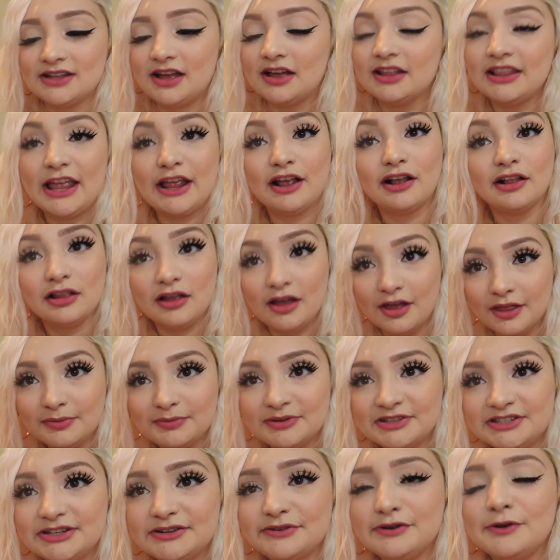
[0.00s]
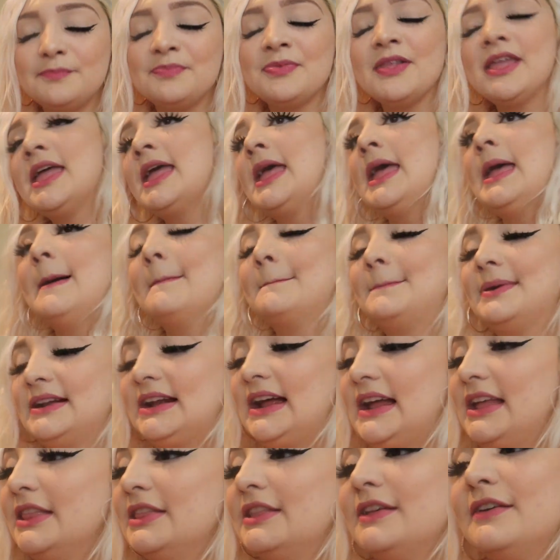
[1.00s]
not like cloth material, but
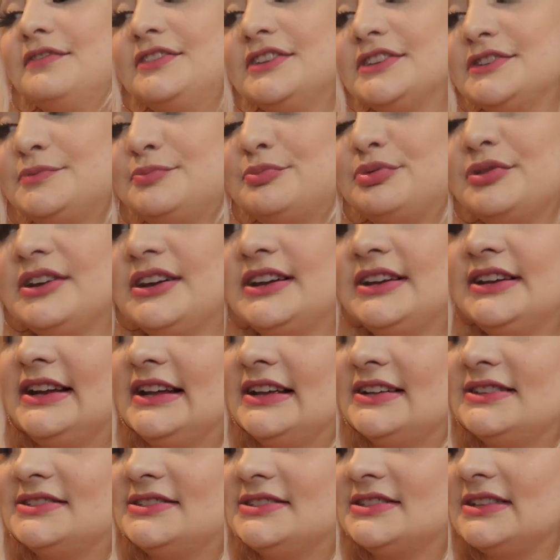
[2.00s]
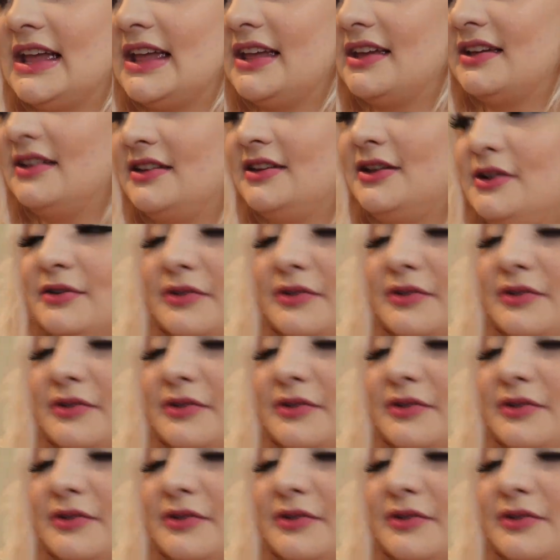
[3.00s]
I love this print. It's like, you